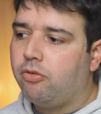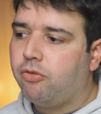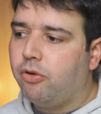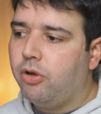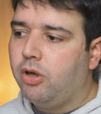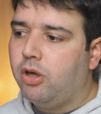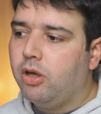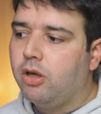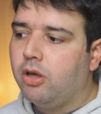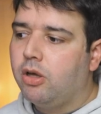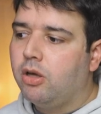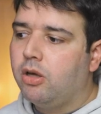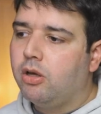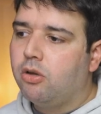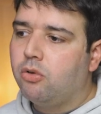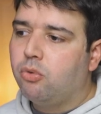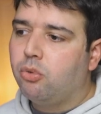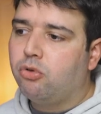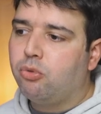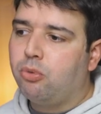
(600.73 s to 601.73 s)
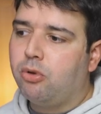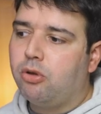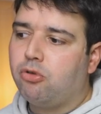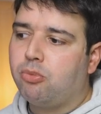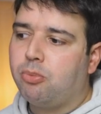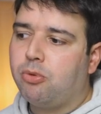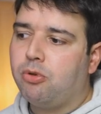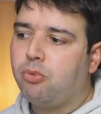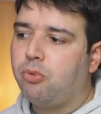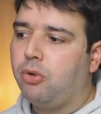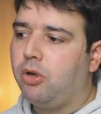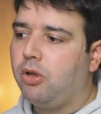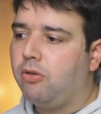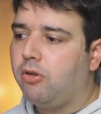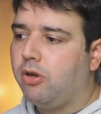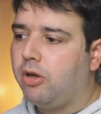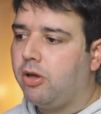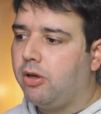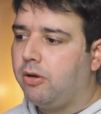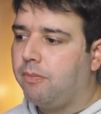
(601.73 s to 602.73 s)
3 to switch between
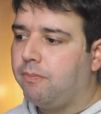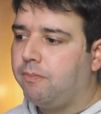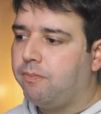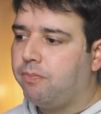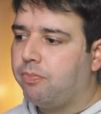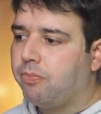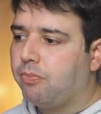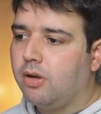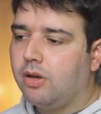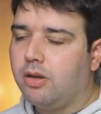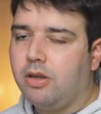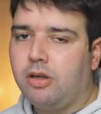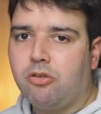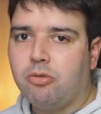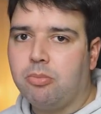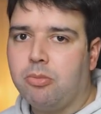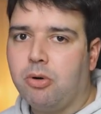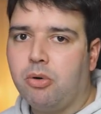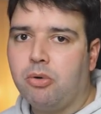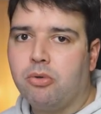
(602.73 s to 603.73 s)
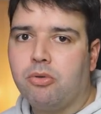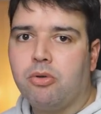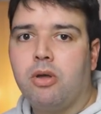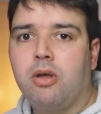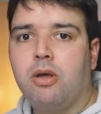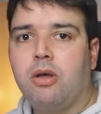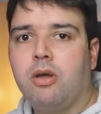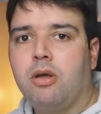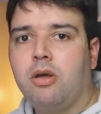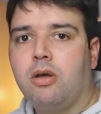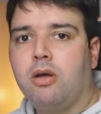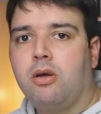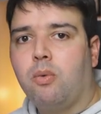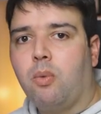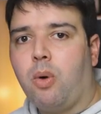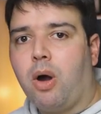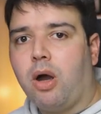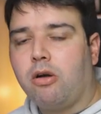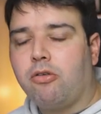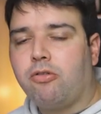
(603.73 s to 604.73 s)
the lit mode,
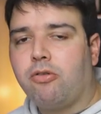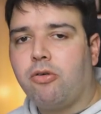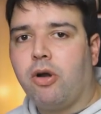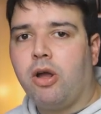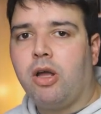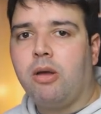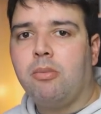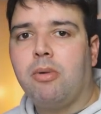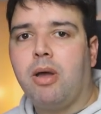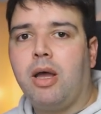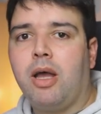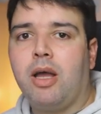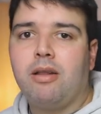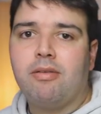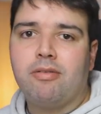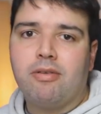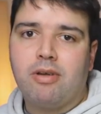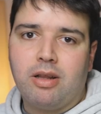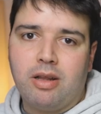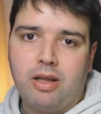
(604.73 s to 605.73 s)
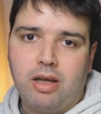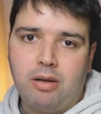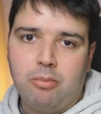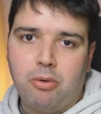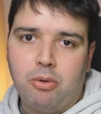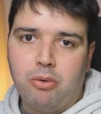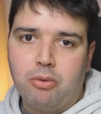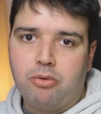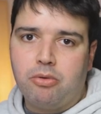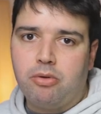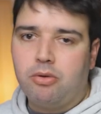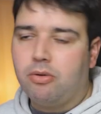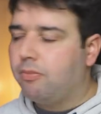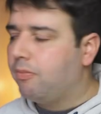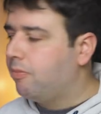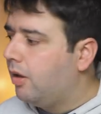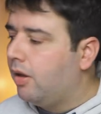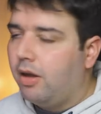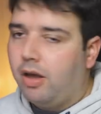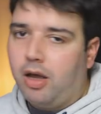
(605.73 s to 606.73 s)
wireframe and clay mode.
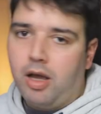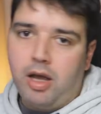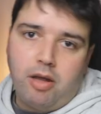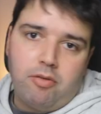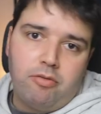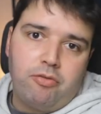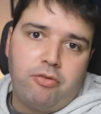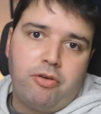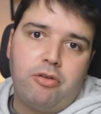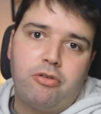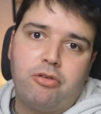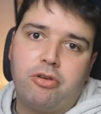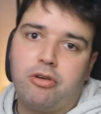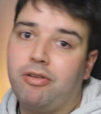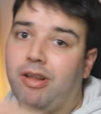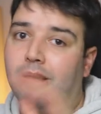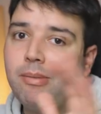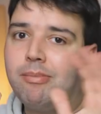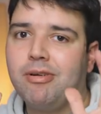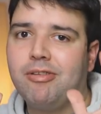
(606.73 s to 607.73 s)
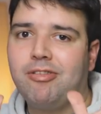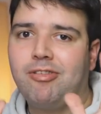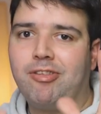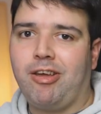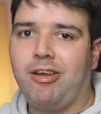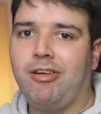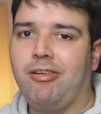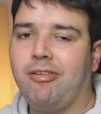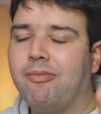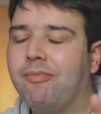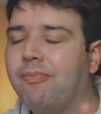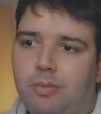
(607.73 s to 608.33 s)
And feature number 10,